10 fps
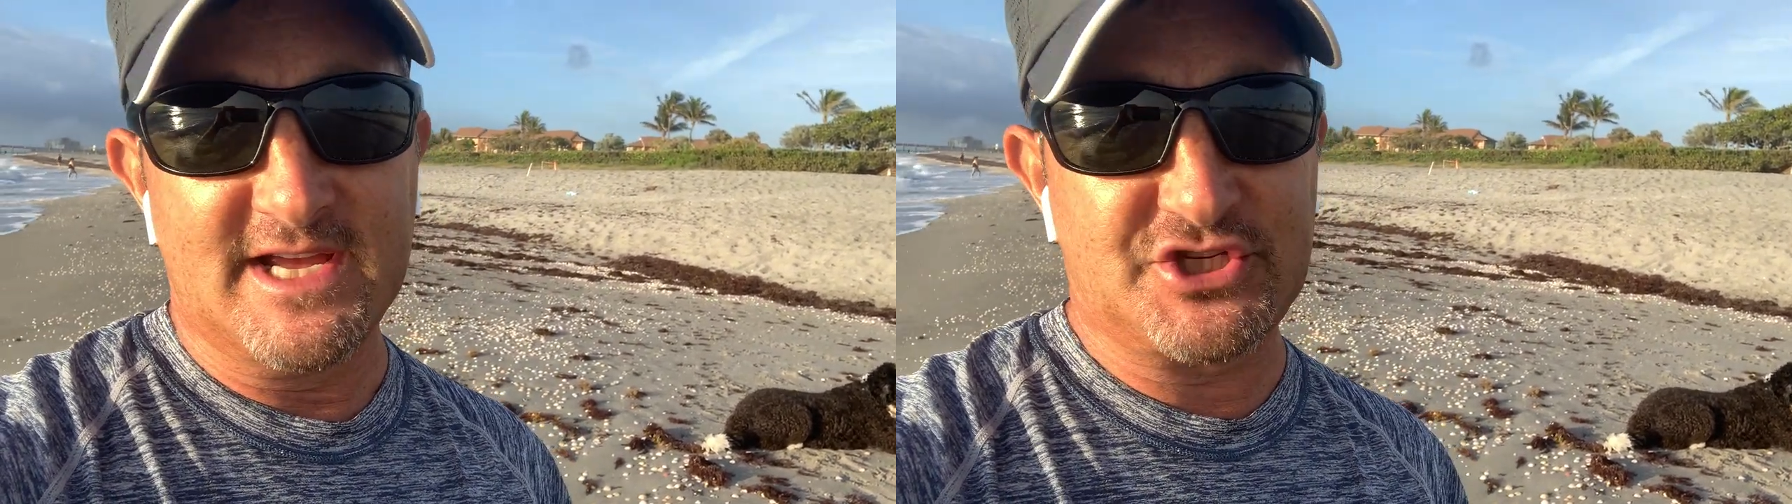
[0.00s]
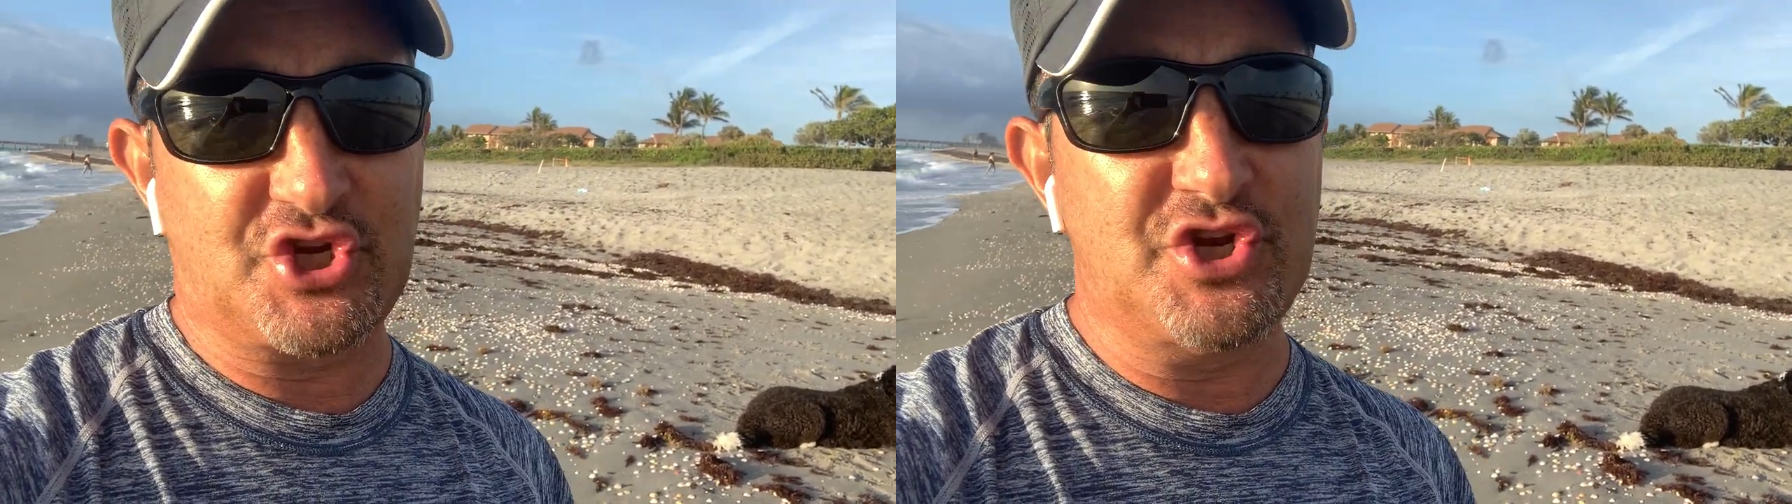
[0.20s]

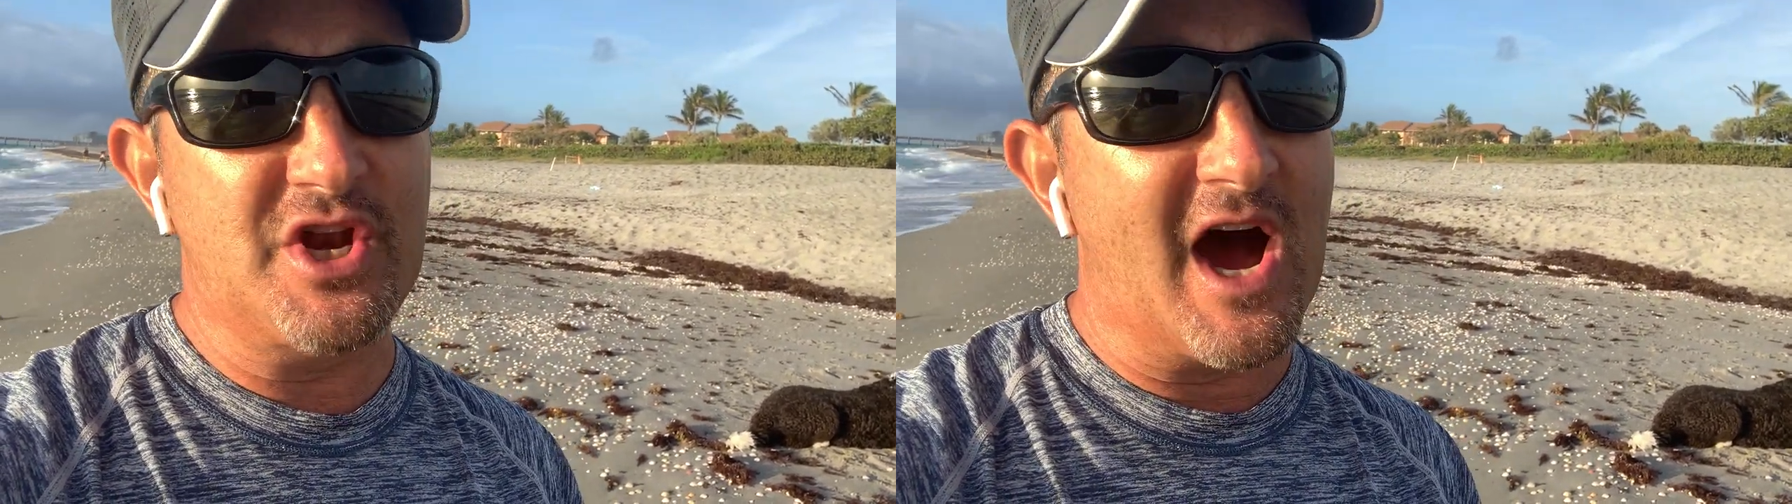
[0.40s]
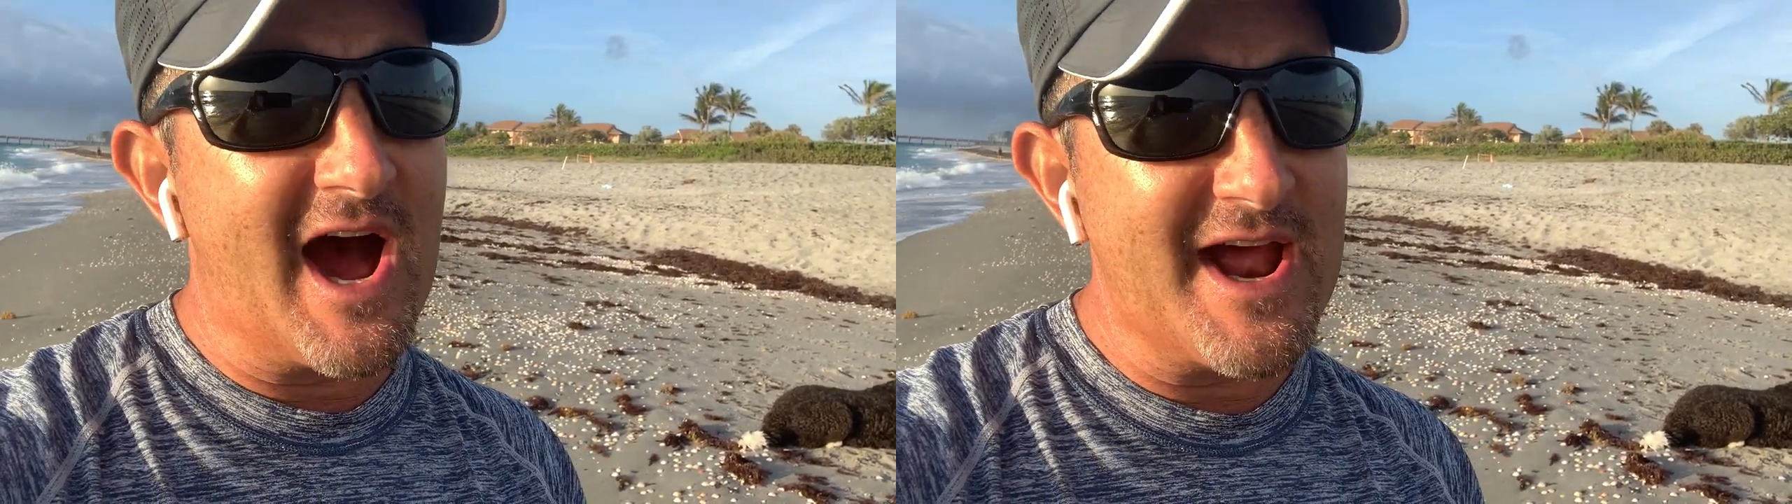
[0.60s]
Is to
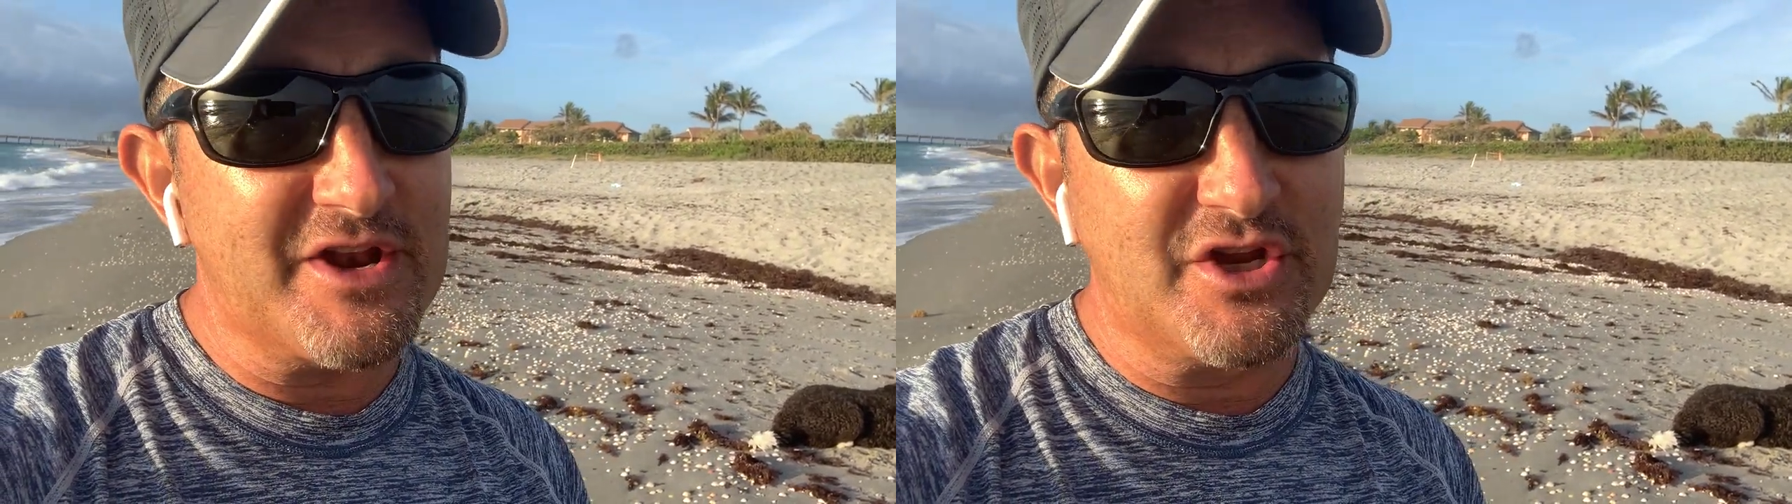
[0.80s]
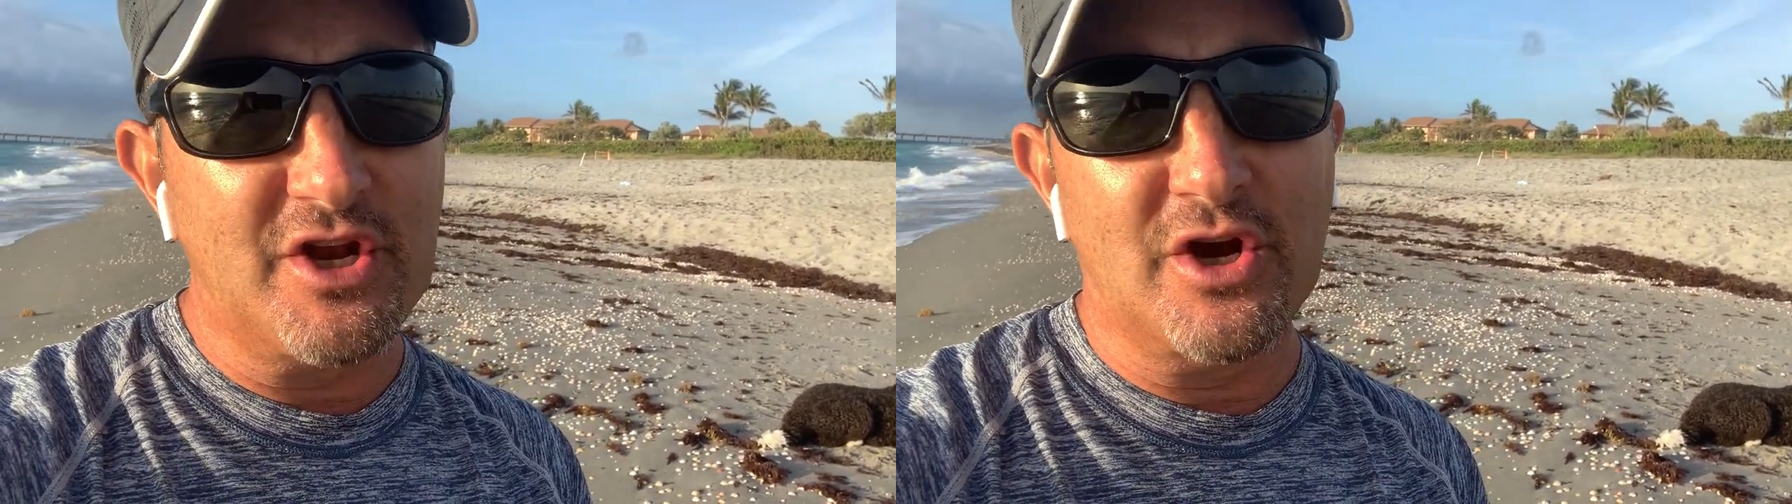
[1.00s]
not,
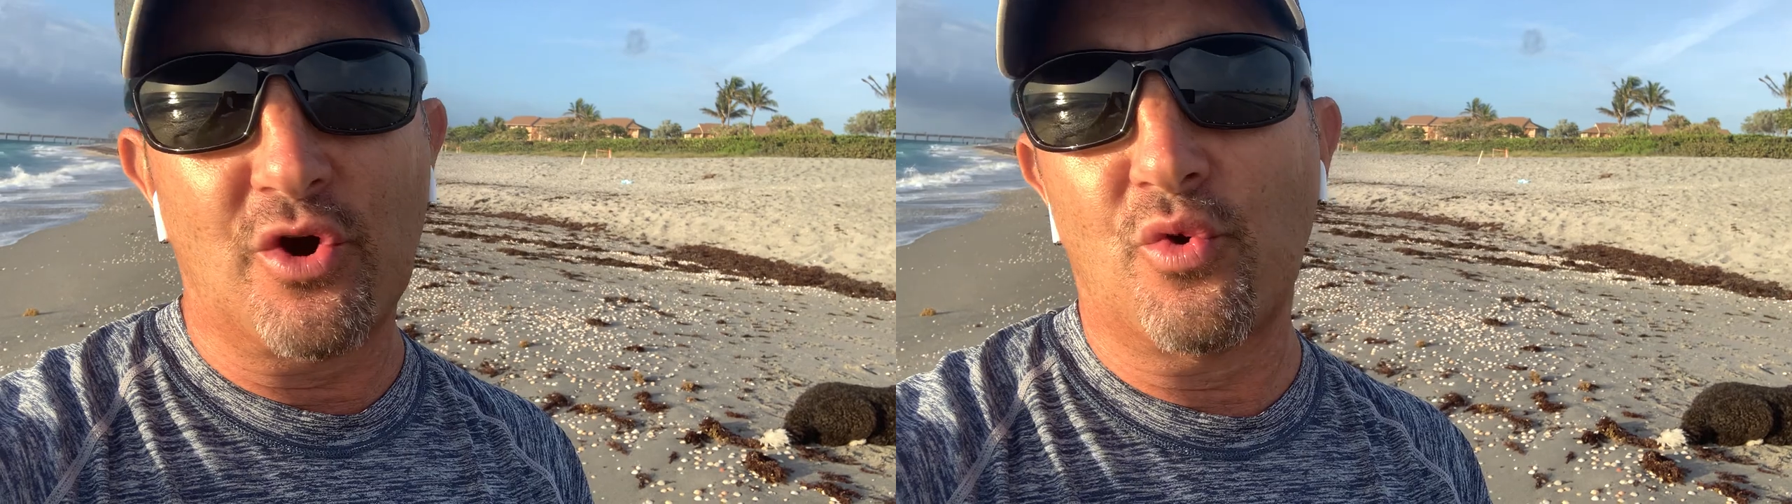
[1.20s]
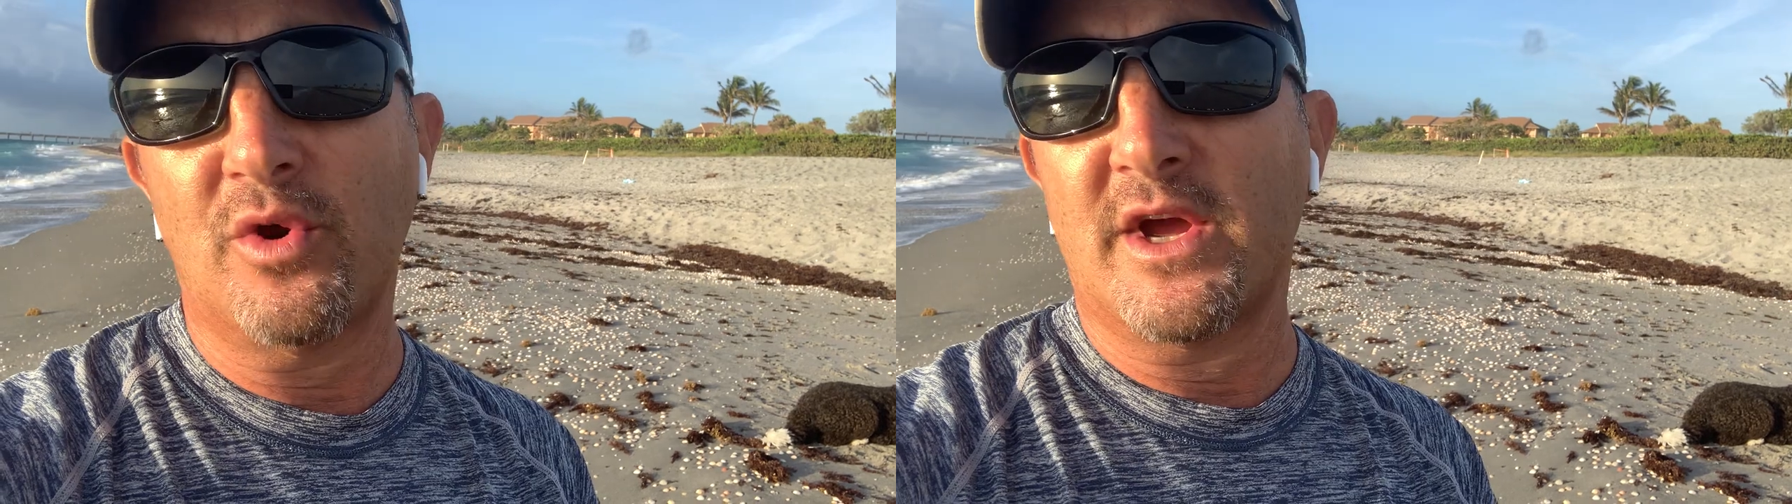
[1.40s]
you
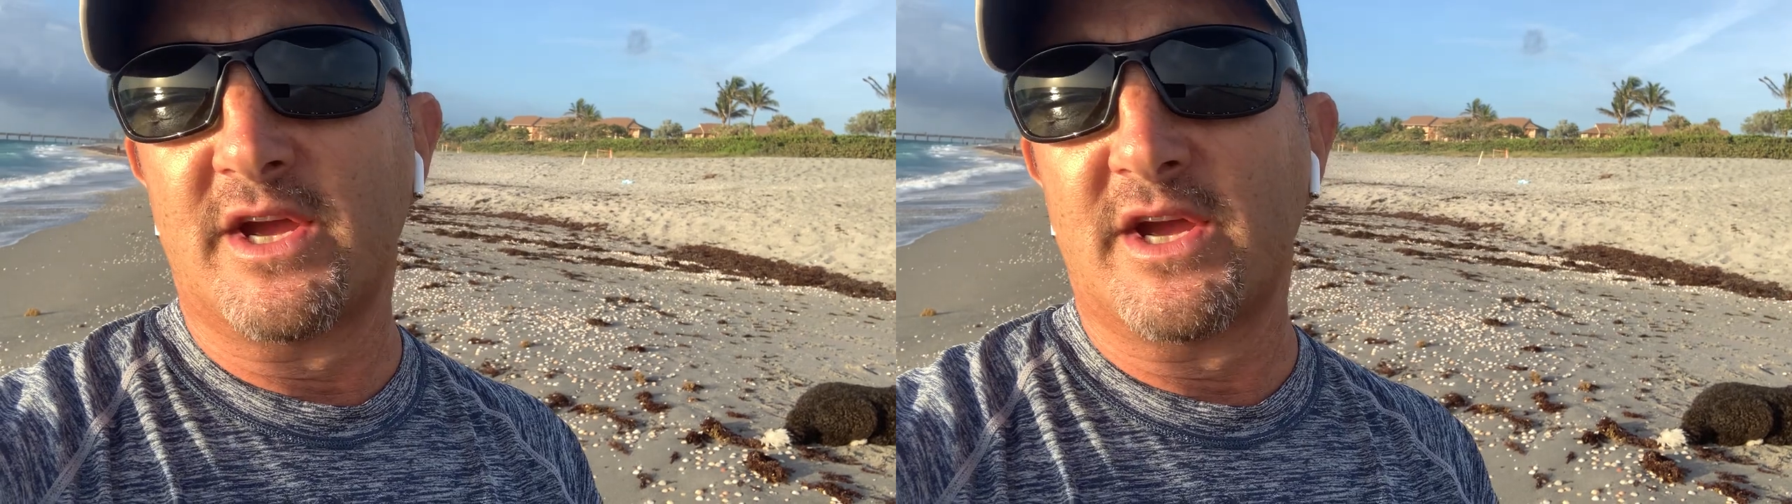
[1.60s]
know,